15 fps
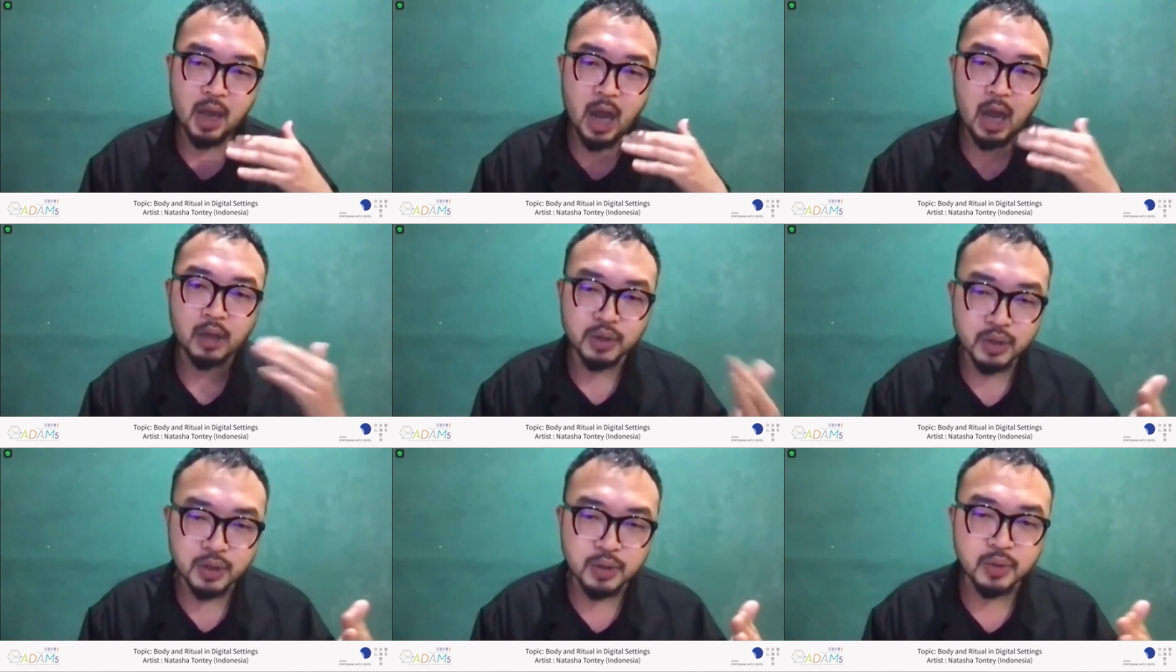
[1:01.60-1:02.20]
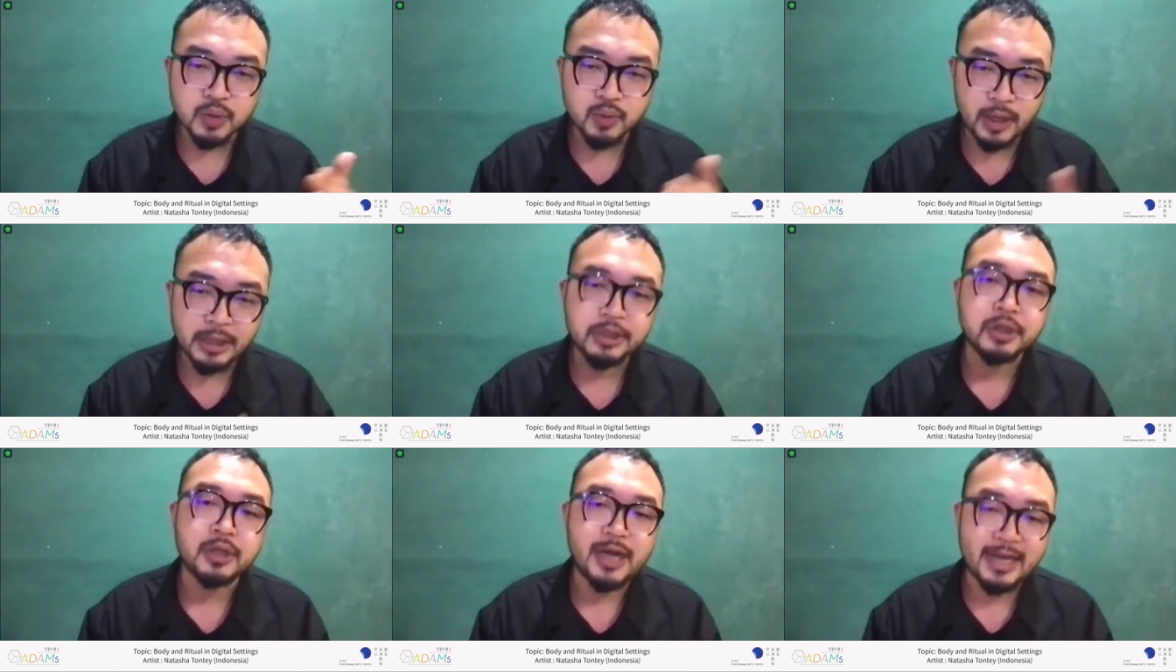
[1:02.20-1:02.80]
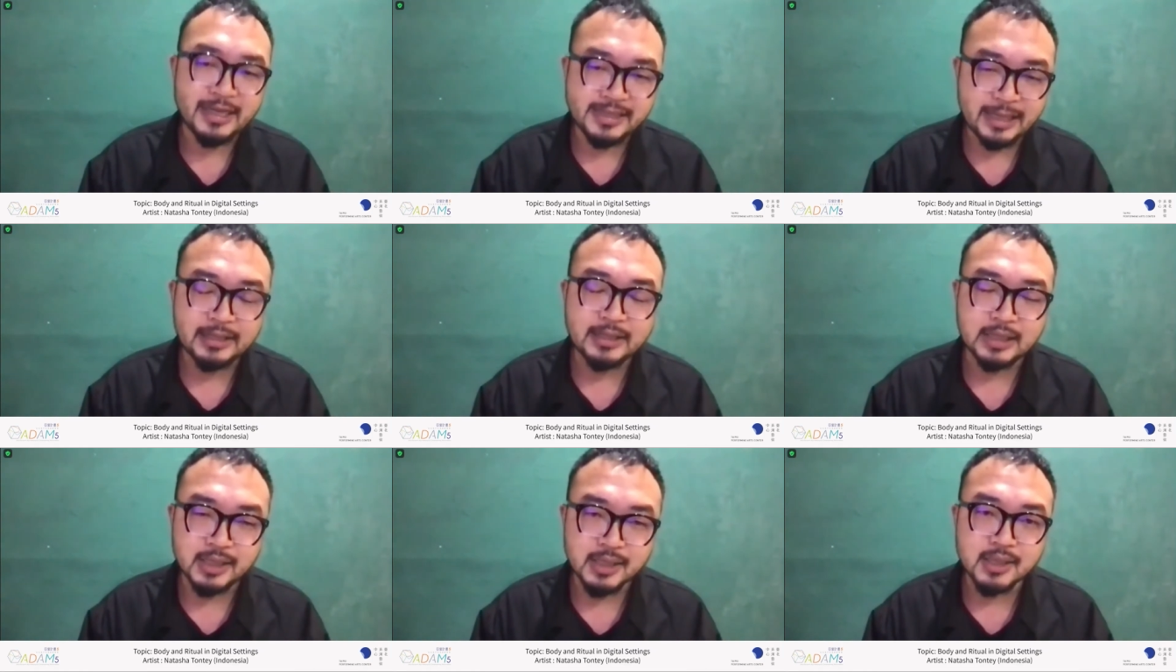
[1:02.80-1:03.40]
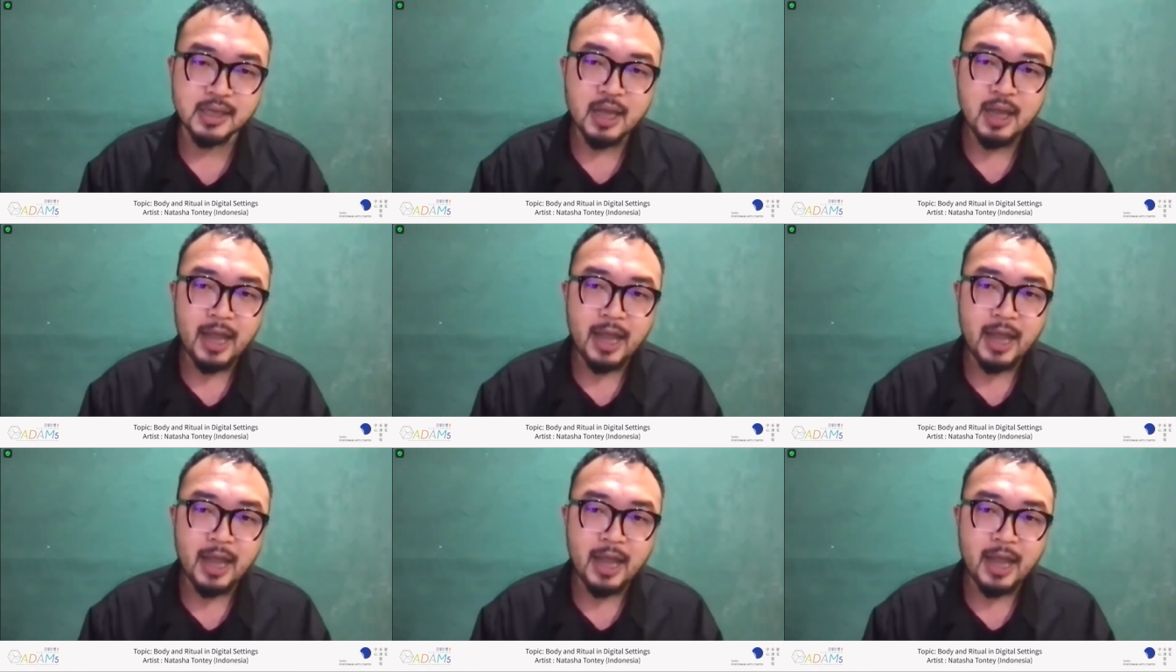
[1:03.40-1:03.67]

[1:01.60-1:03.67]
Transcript: onto internet settings.